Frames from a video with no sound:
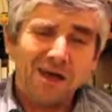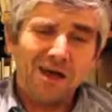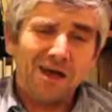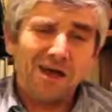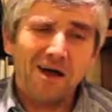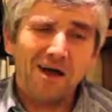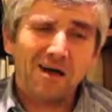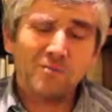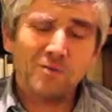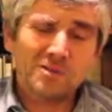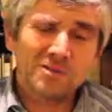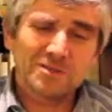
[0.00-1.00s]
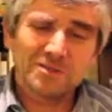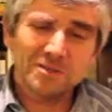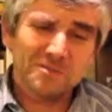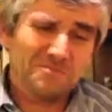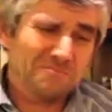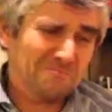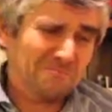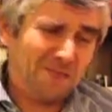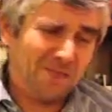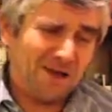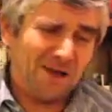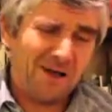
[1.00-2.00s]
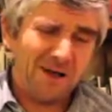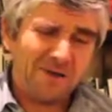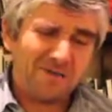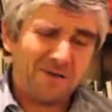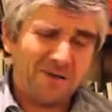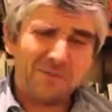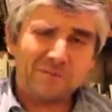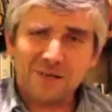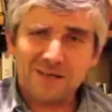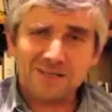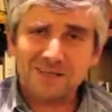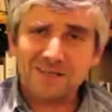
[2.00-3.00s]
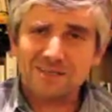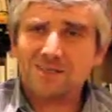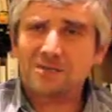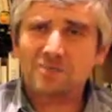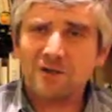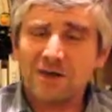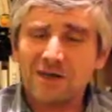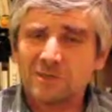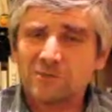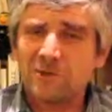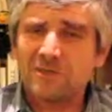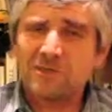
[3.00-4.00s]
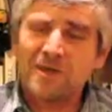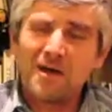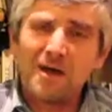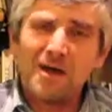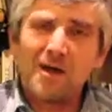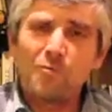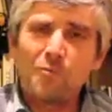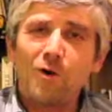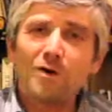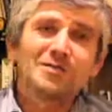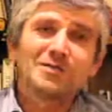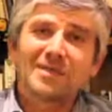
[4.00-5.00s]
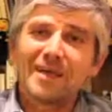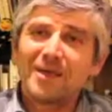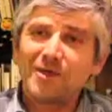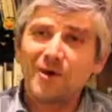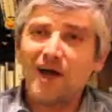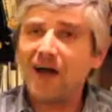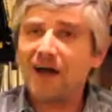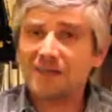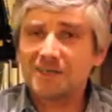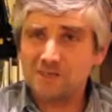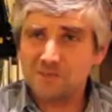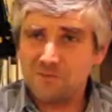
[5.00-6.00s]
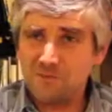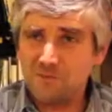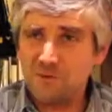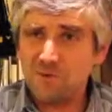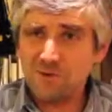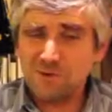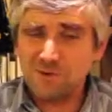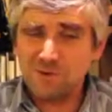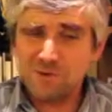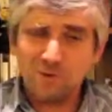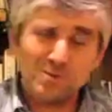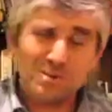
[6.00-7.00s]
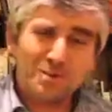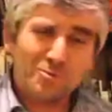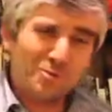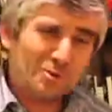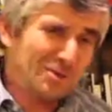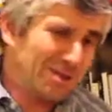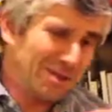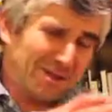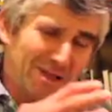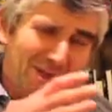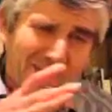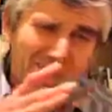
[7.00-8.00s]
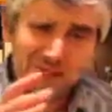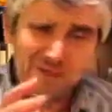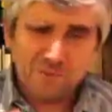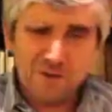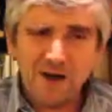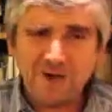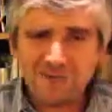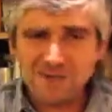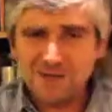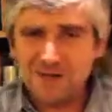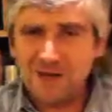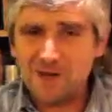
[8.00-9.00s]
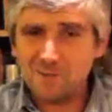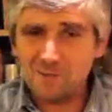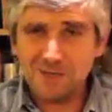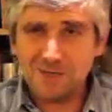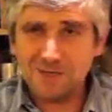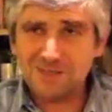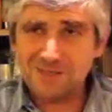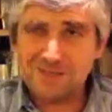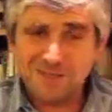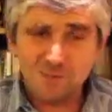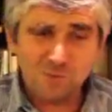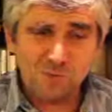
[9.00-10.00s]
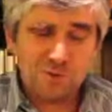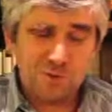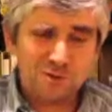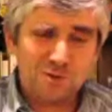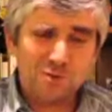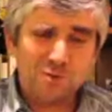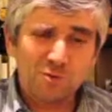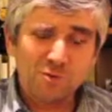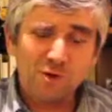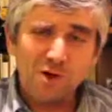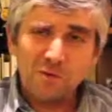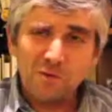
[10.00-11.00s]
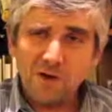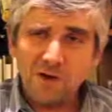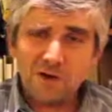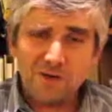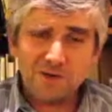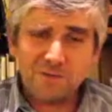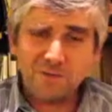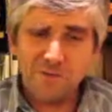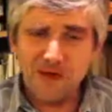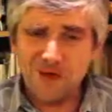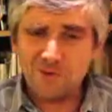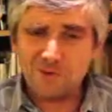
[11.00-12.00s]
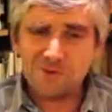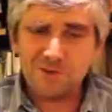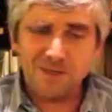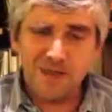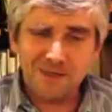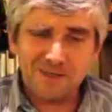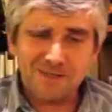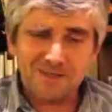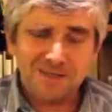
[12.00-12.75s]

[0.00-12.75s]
was very pleasantly surprised with Waltzing Johannes performance, because it was in private house, and it was two grand pianos, and